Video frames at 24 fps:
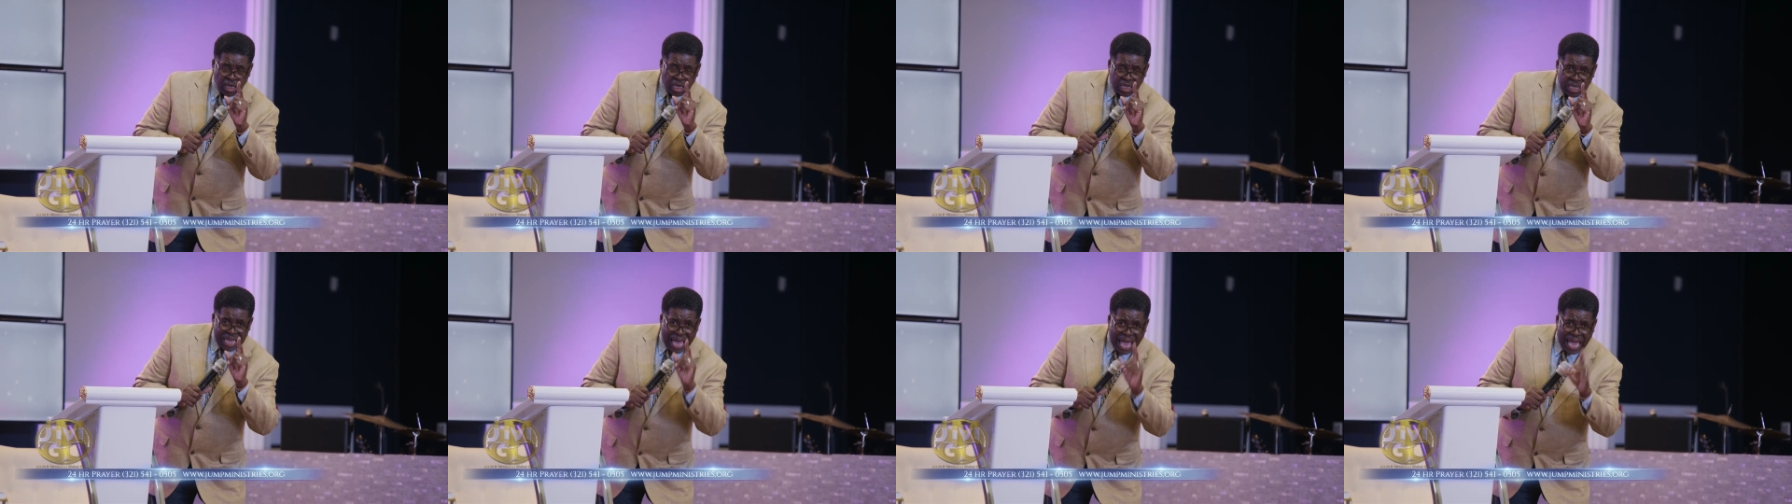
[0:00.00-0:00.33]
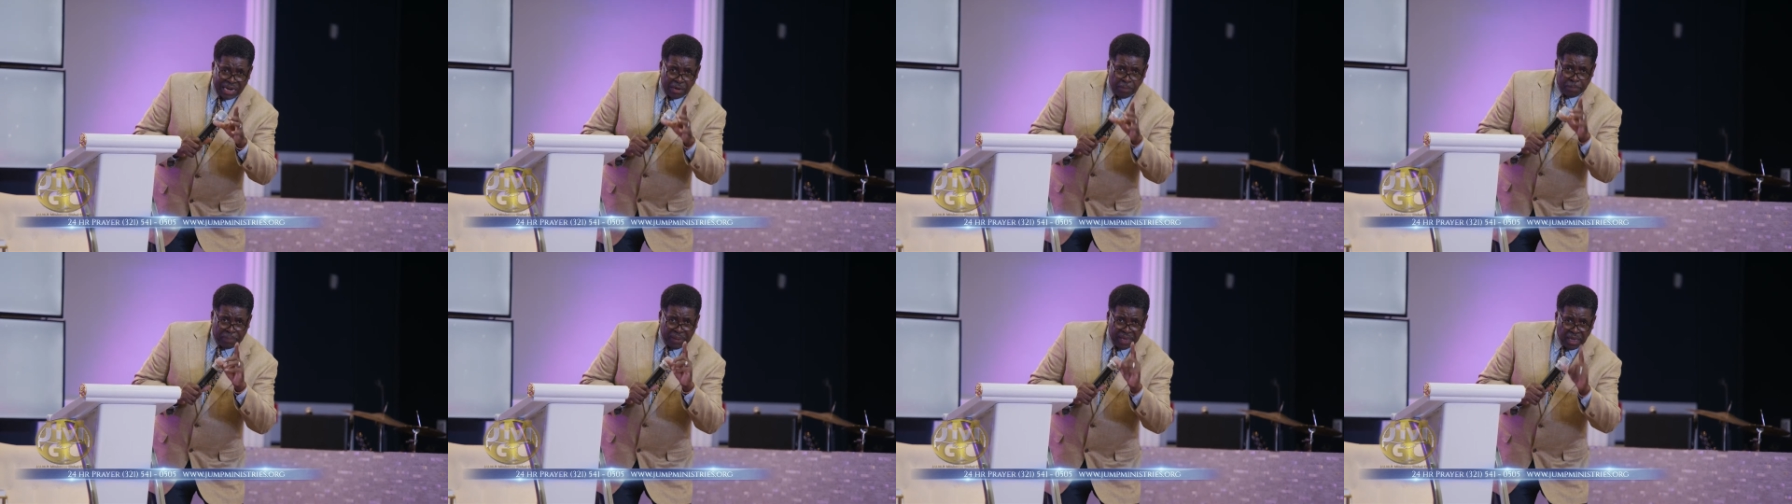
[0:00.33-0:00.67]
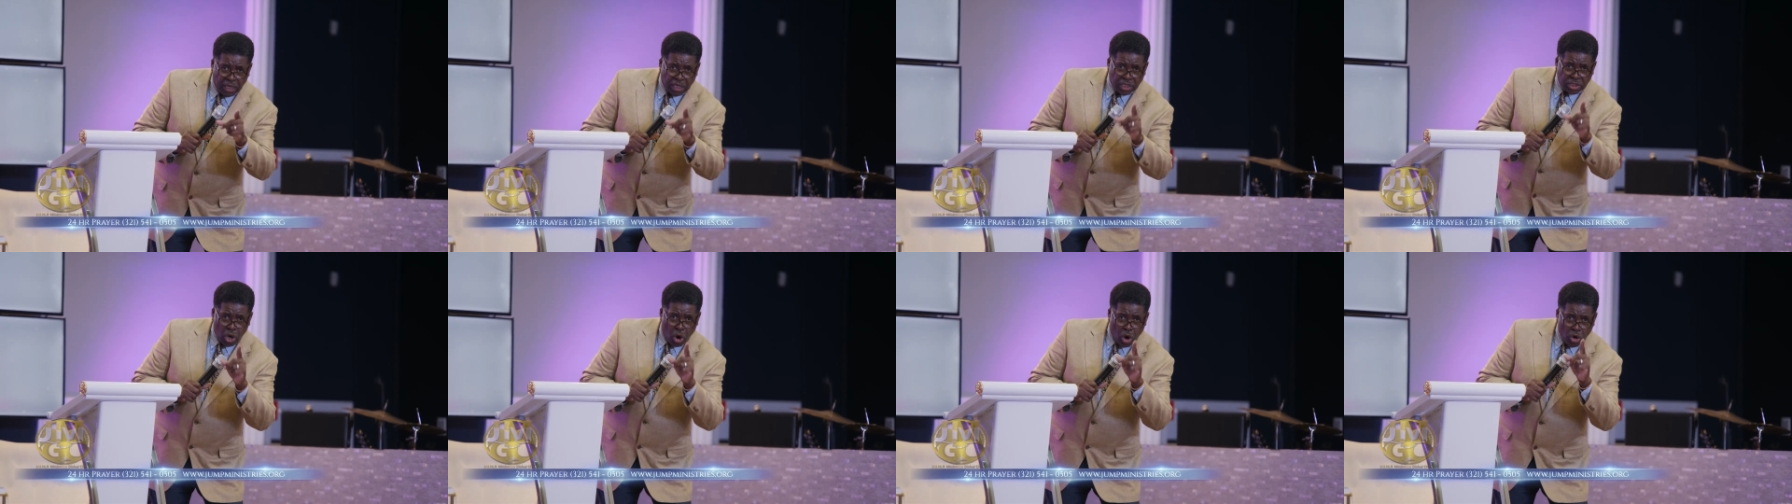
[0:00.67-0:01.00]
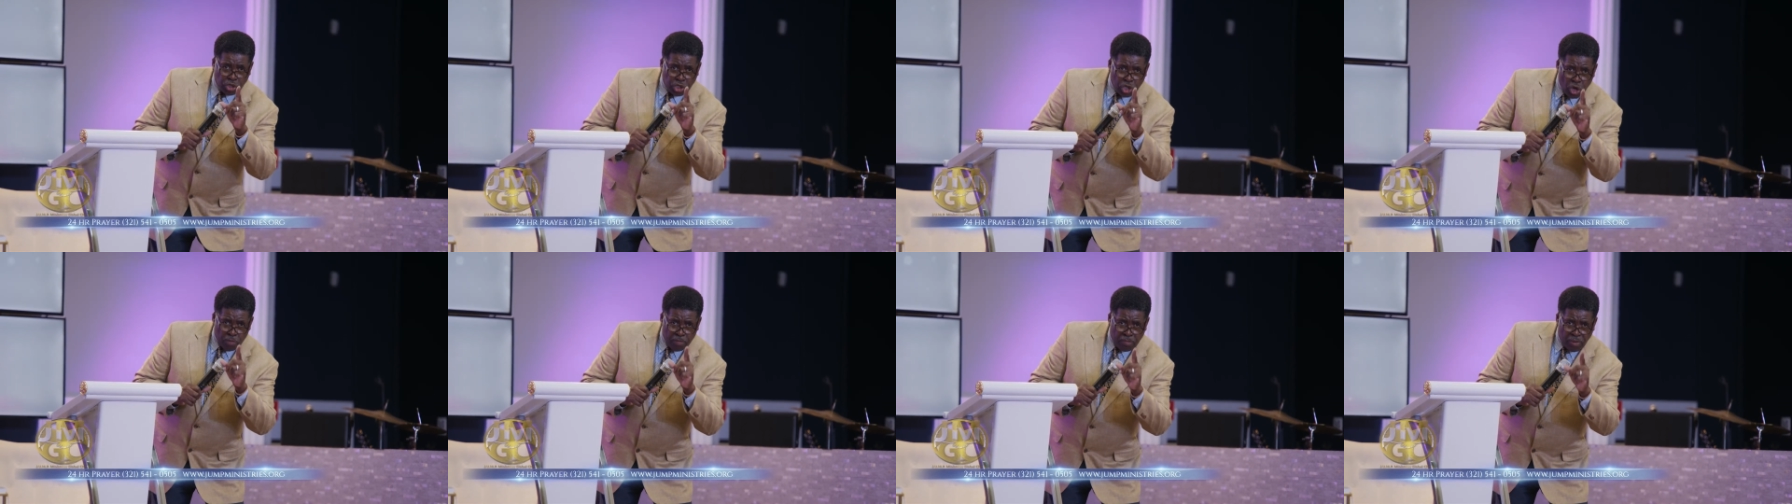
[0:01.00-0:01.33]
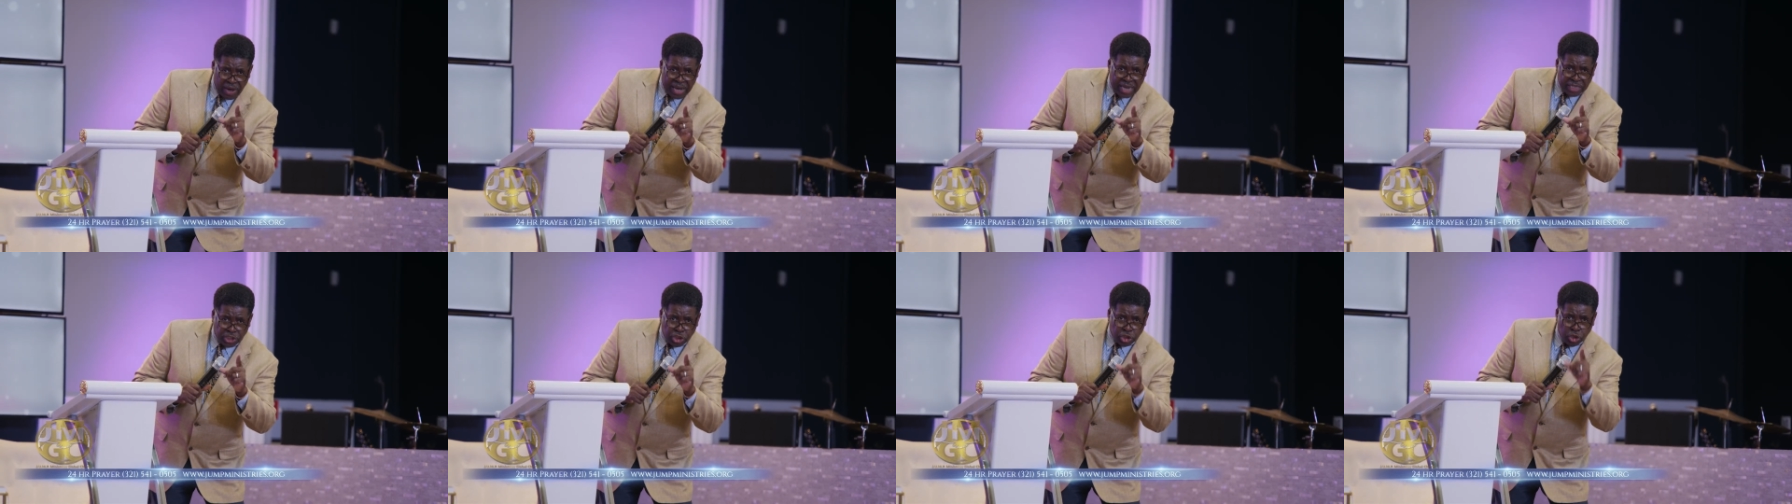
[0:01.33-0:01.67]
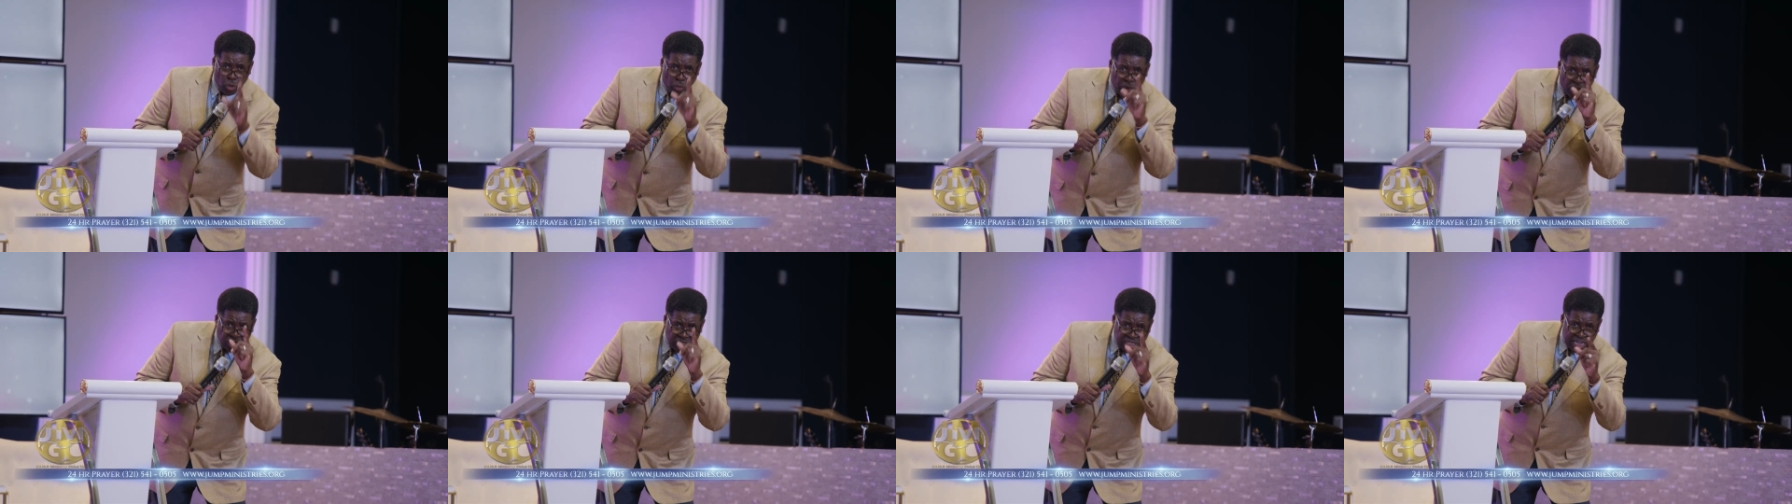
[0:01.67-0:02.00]
the caterpillars on your branch,
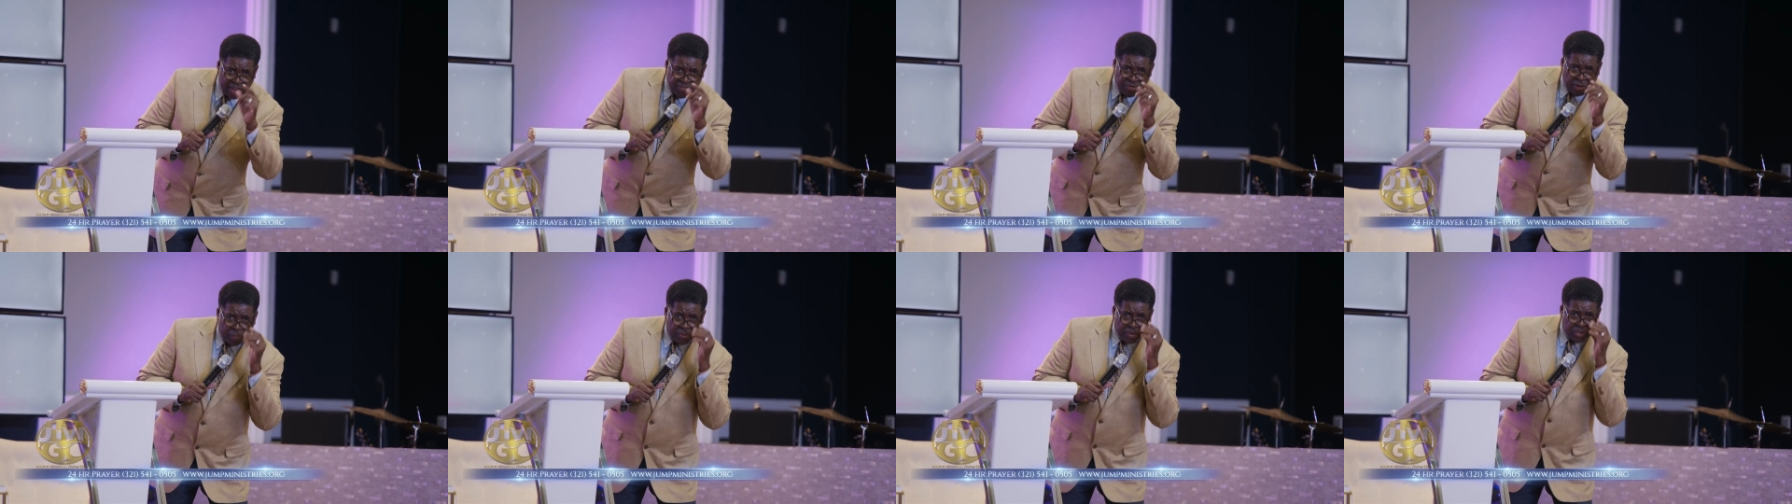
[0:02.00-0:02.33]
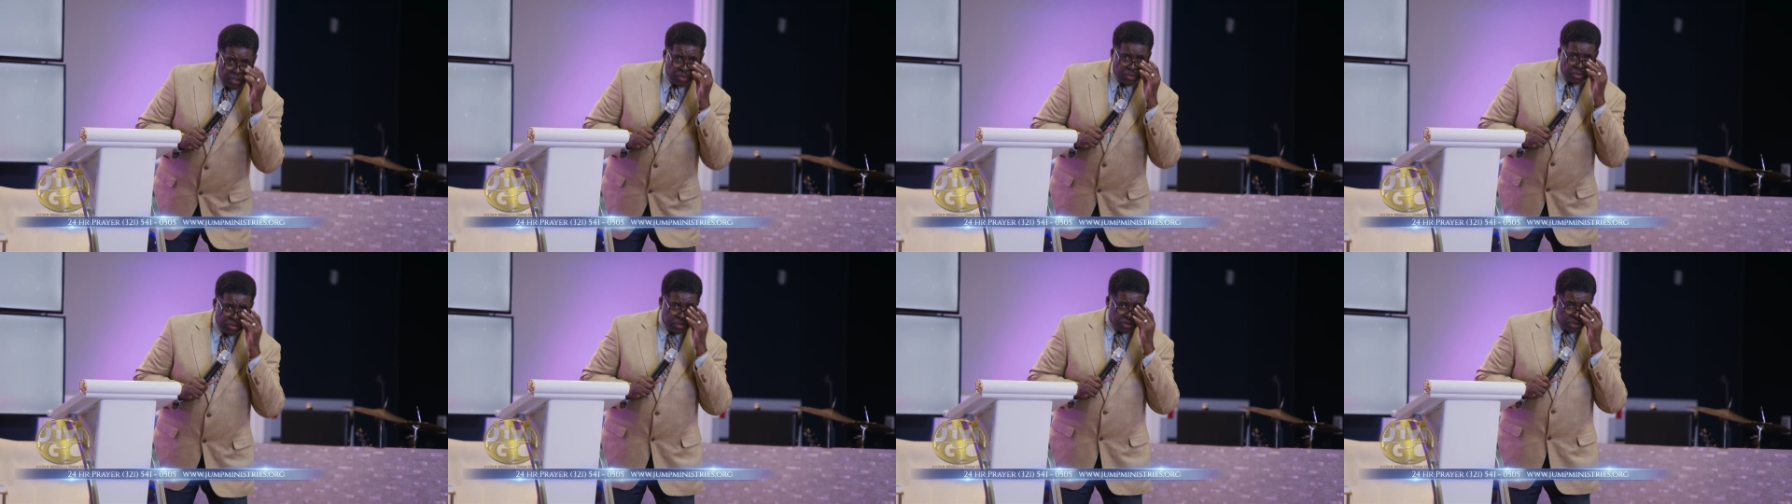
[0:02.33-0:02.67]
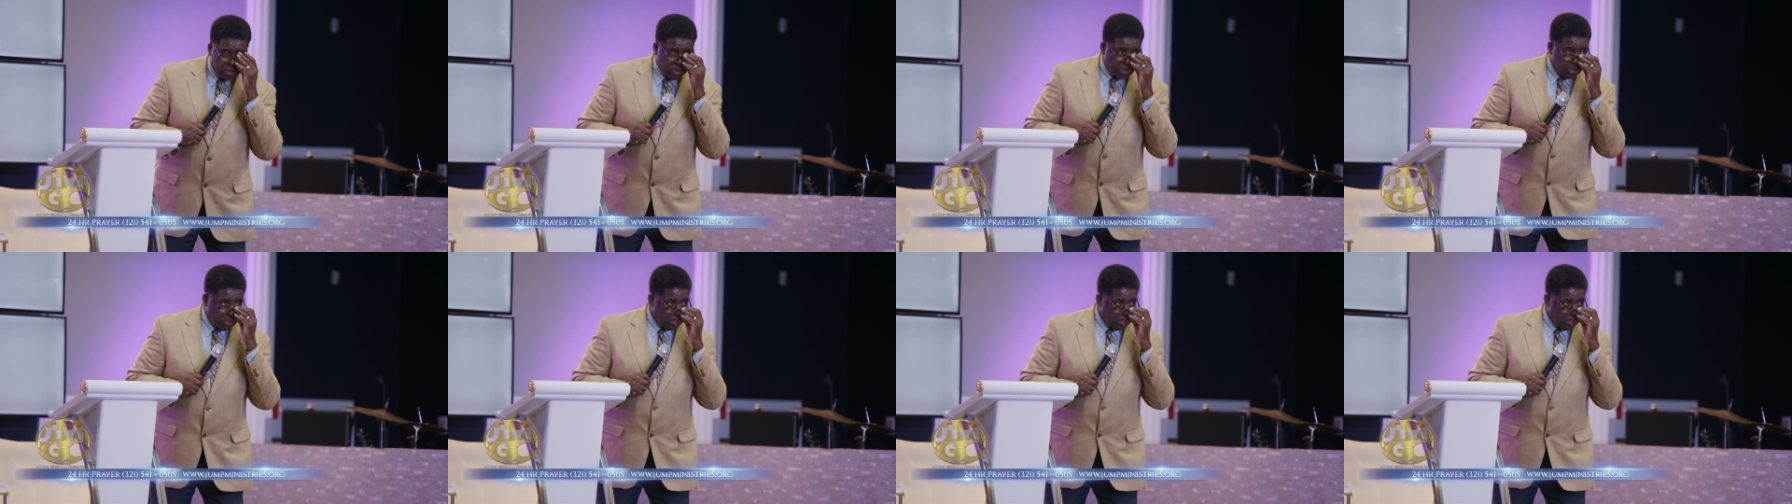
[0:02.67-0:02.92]
you will never produce.